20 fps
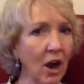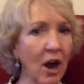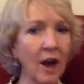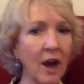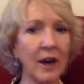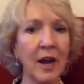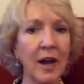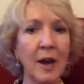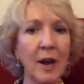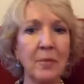
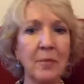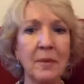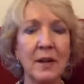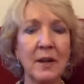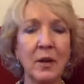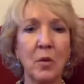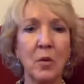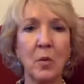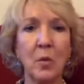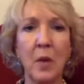up in a
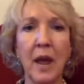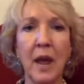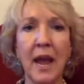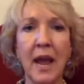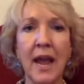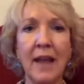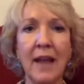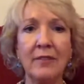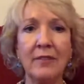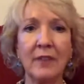
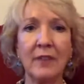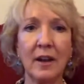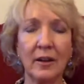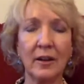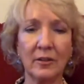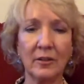wave of